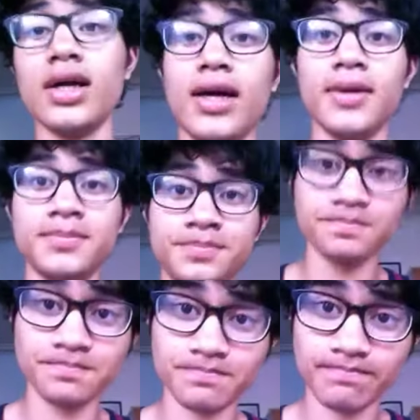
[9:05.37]

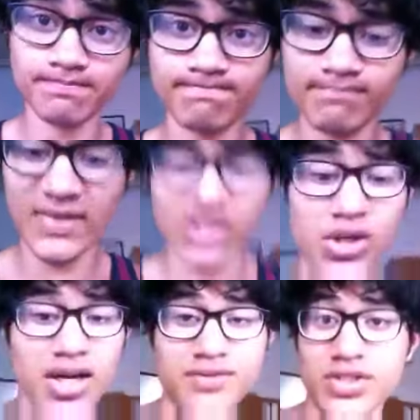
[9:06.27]

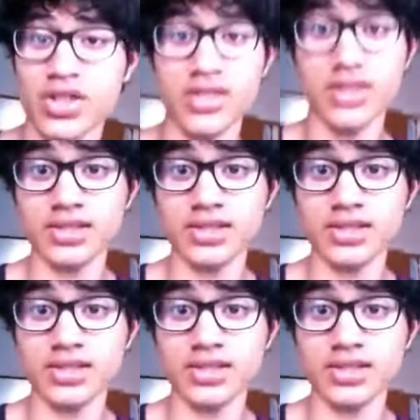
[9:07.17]
You have to trust in